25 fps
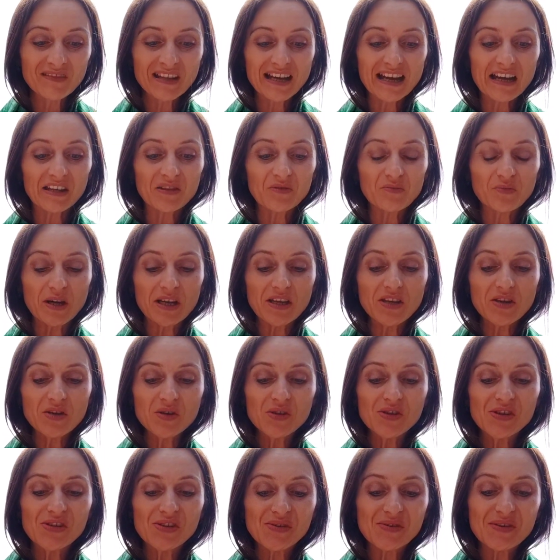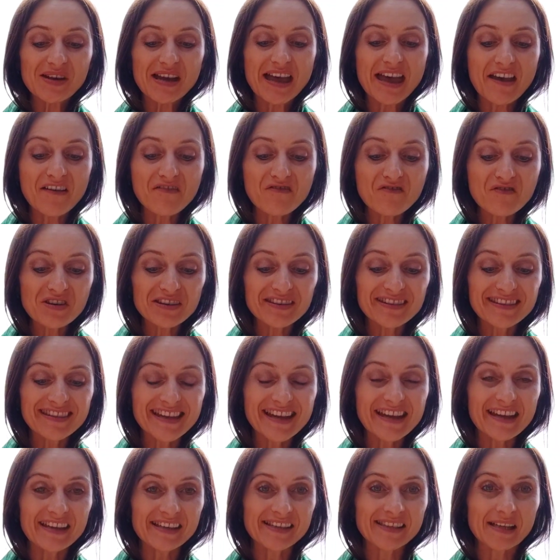And when you do every
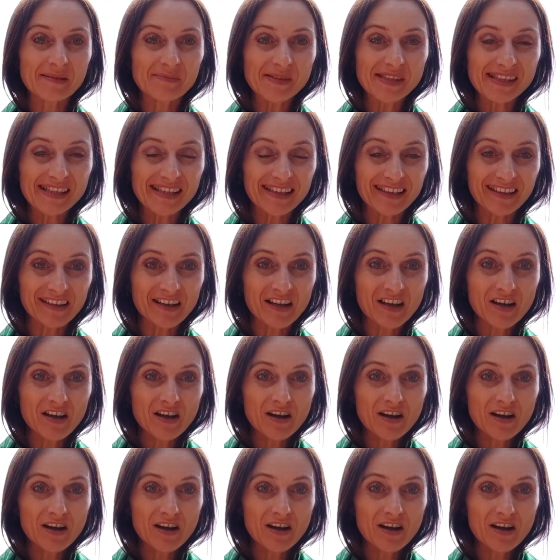day something